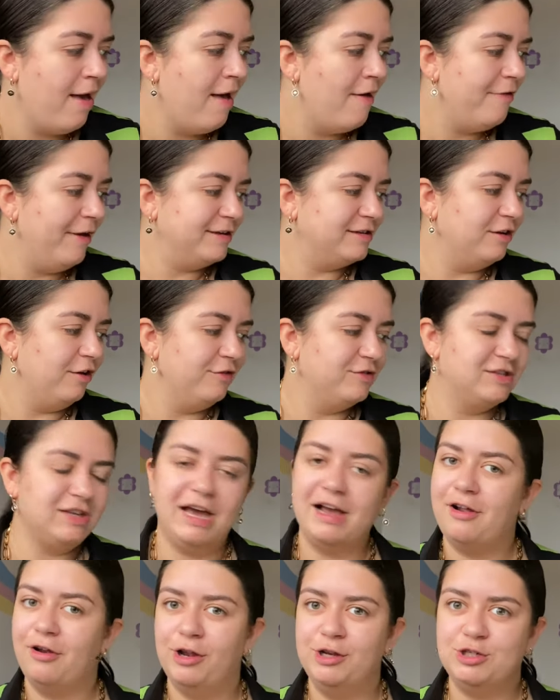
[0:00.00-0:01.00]
That's a sort of
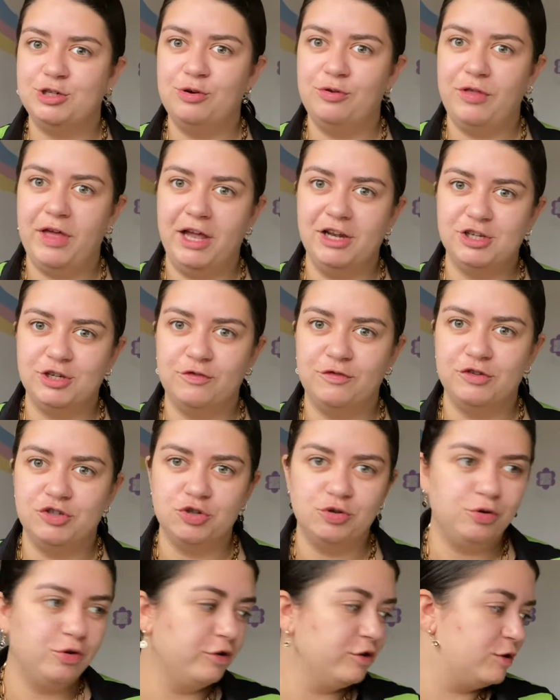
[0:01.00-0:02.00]
psychological thing just for
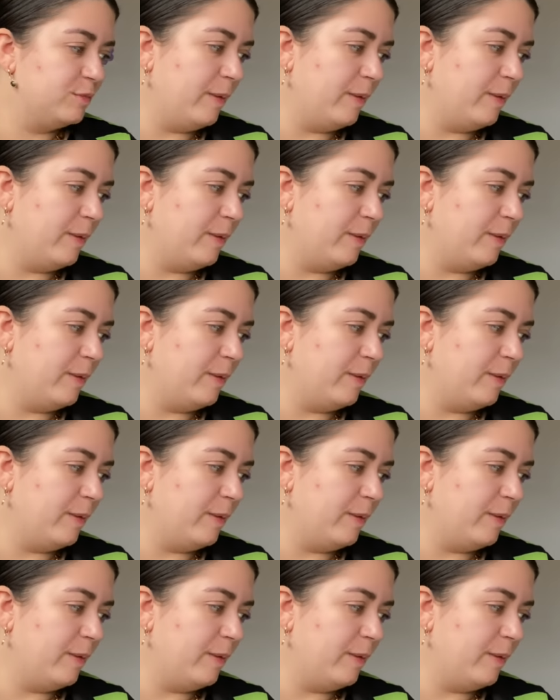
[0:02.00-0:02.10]
jorts.